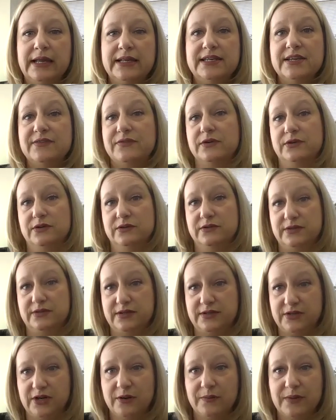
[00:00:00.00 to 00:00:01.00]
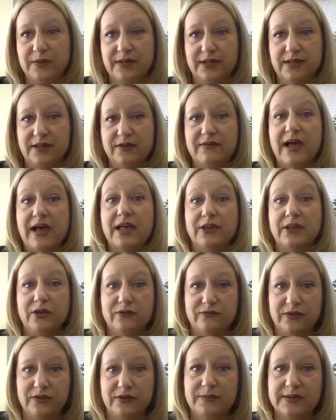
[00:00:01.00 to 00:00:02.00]
difficult to determine the value
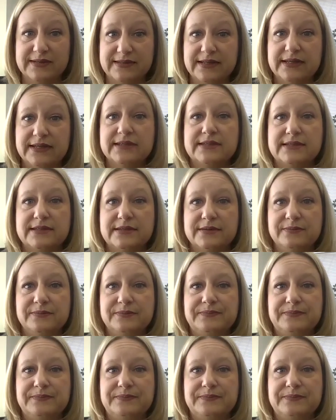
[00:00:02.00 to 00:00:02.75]
of their business.